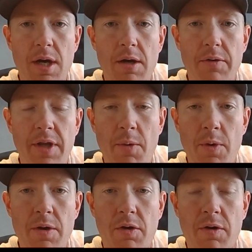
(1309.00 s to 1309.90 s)
own, yeah,
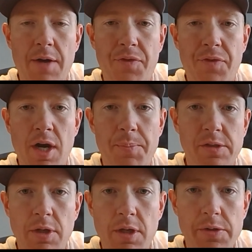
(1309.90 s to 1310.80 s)
we own a cryotherapy
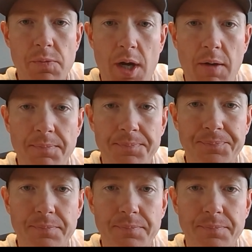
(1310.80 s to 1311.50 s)
studio as well.